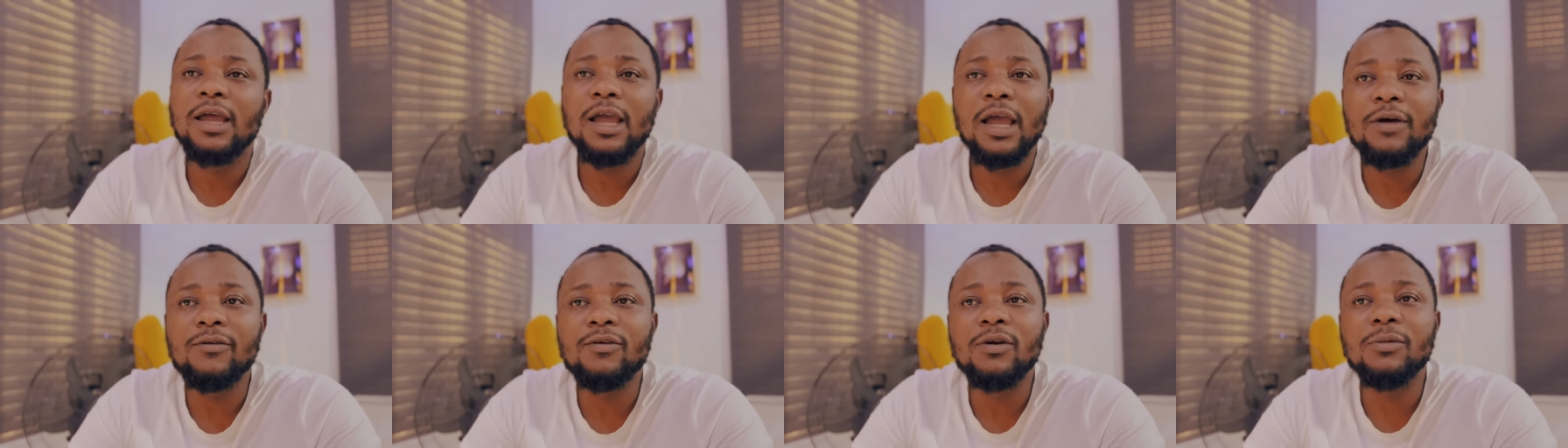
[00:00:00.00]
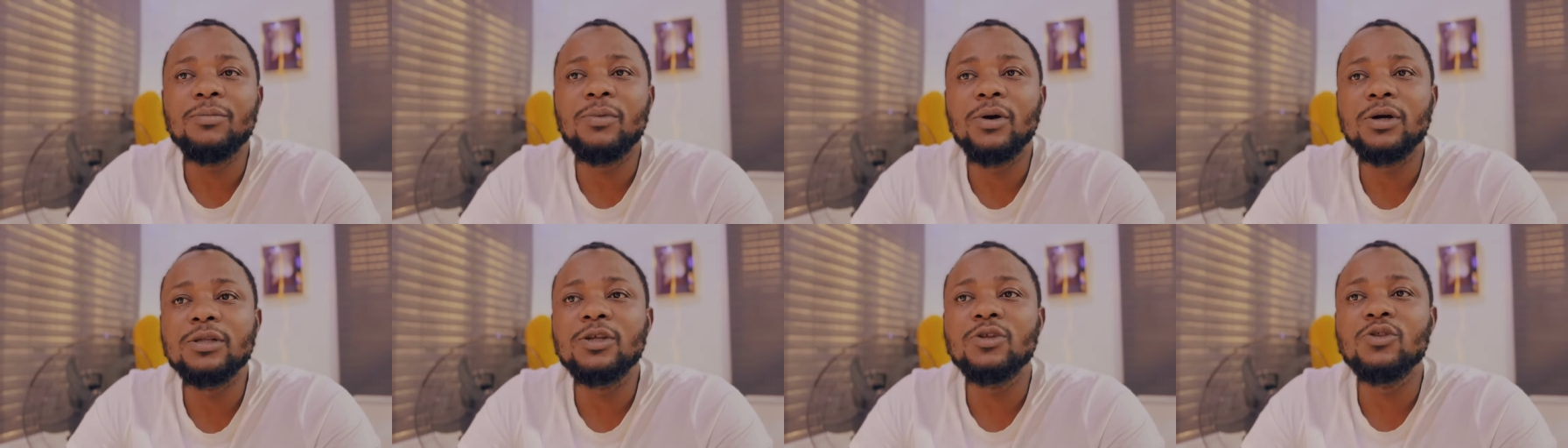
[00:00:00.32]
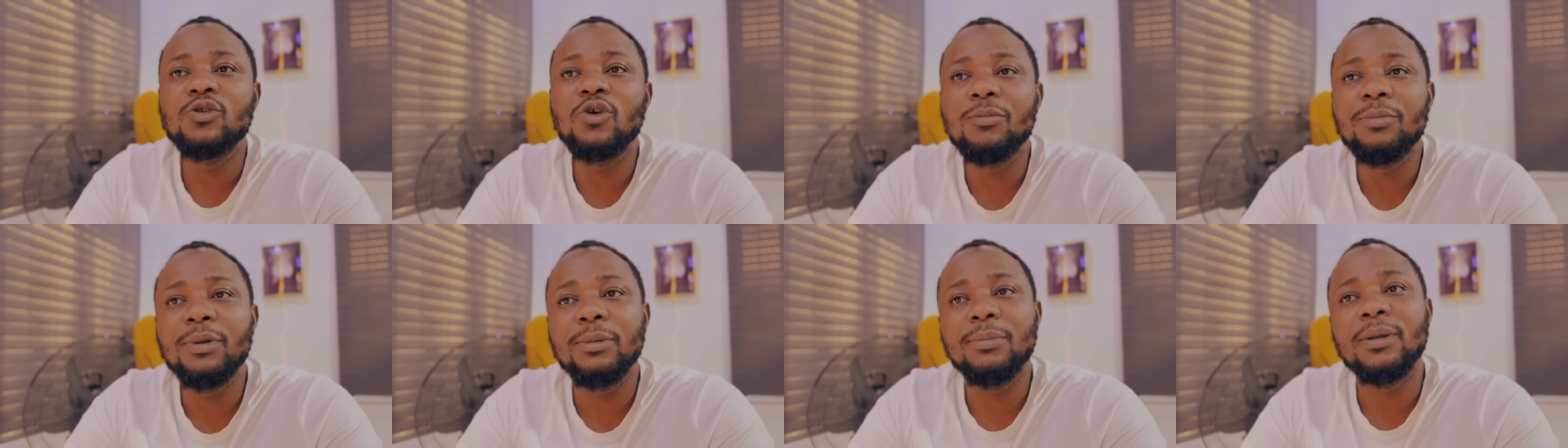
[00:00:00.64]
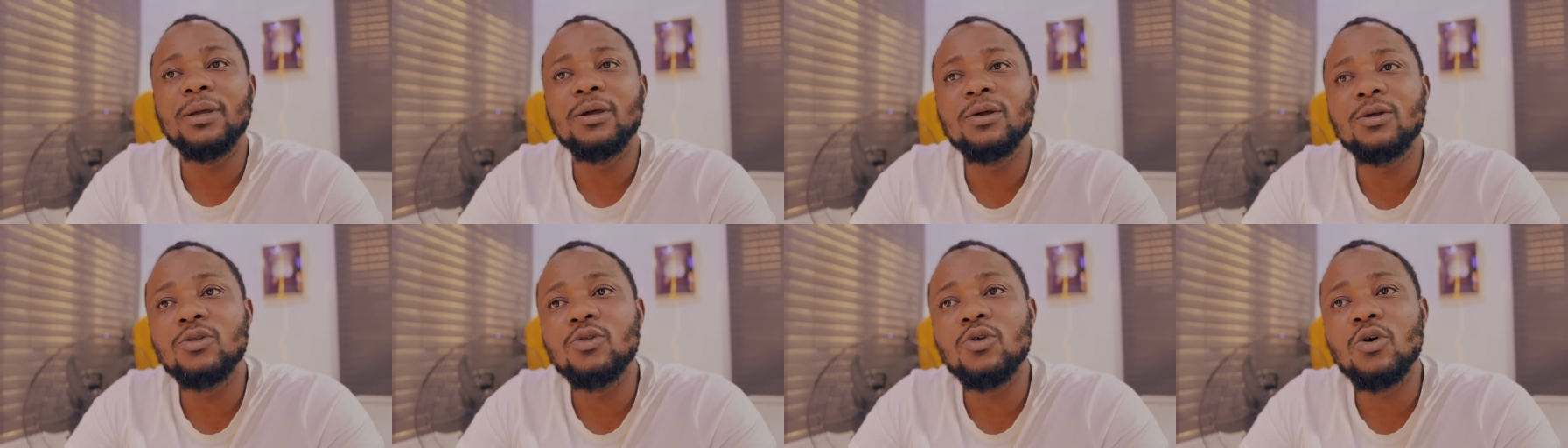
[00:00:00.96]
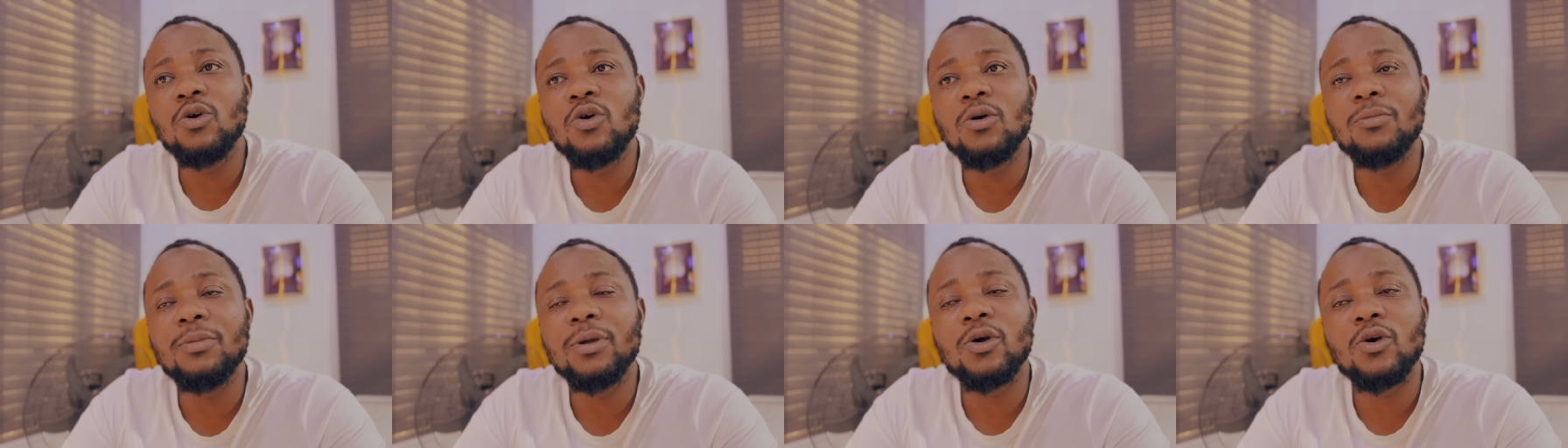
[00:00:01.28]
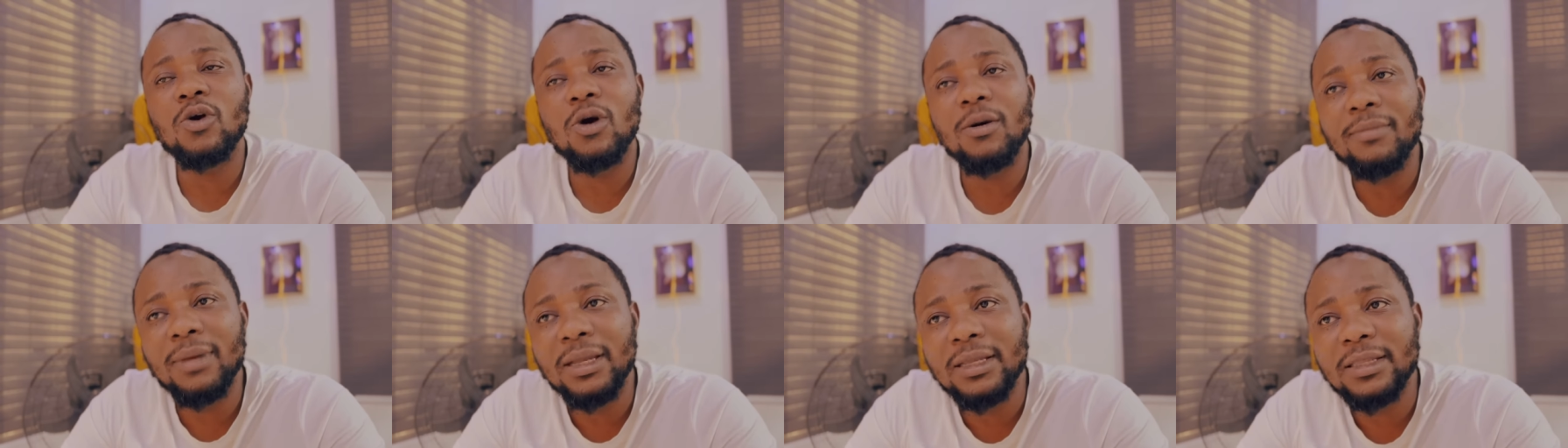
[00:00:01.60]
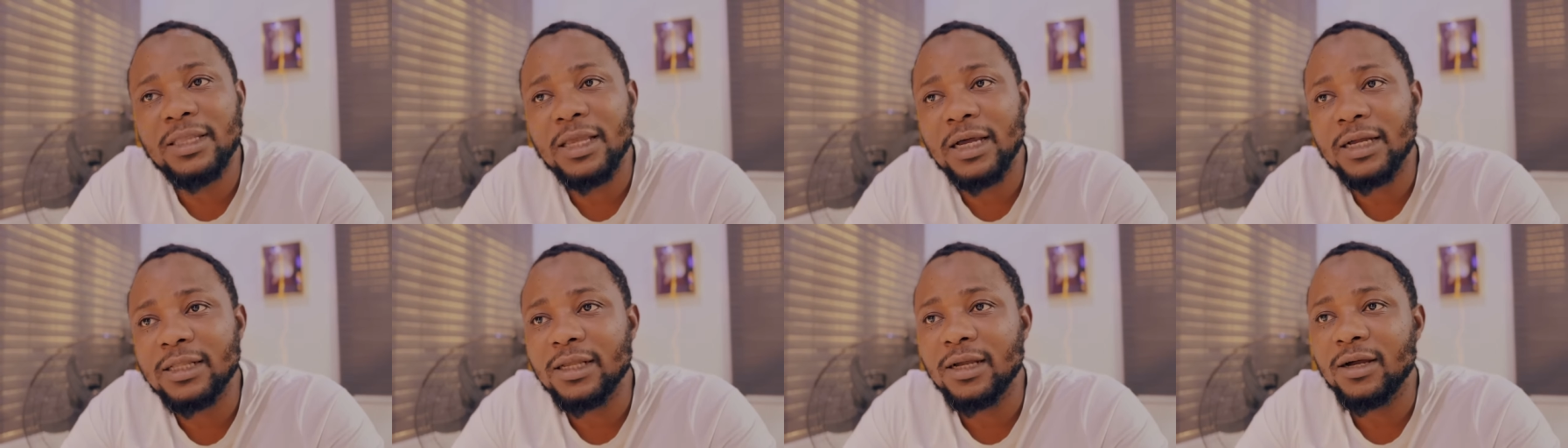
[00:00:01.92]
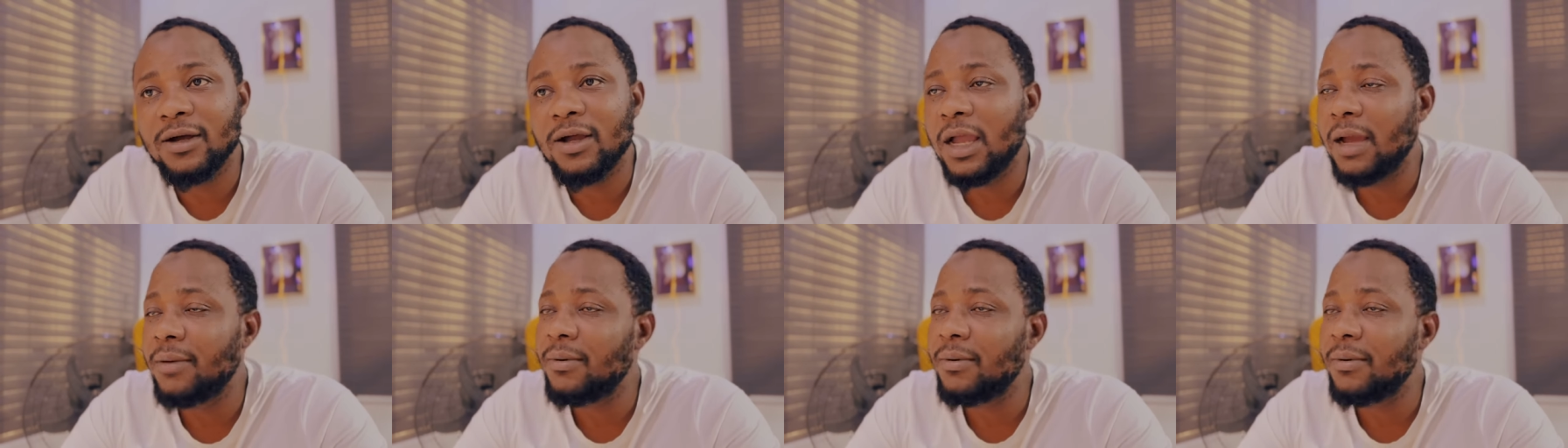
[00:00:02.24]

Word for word: Everybody no be, be no go be comedian now.